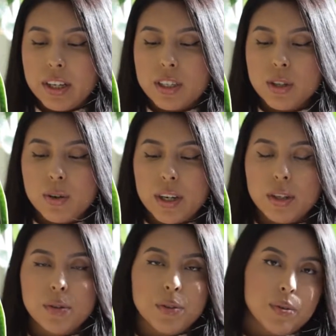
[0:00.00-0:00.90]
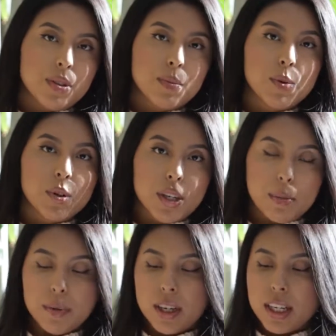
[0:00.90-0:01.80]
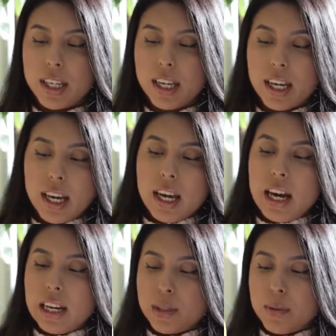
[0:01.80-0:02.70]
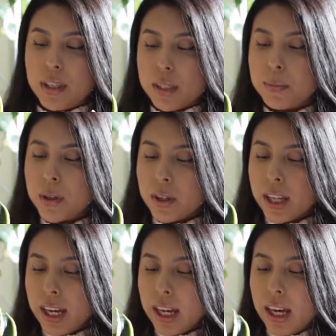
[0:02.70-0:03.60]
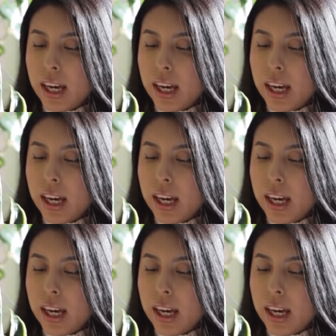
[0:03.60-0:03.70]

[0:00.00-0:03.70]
so I do use some orchid bark in it as well as perlite,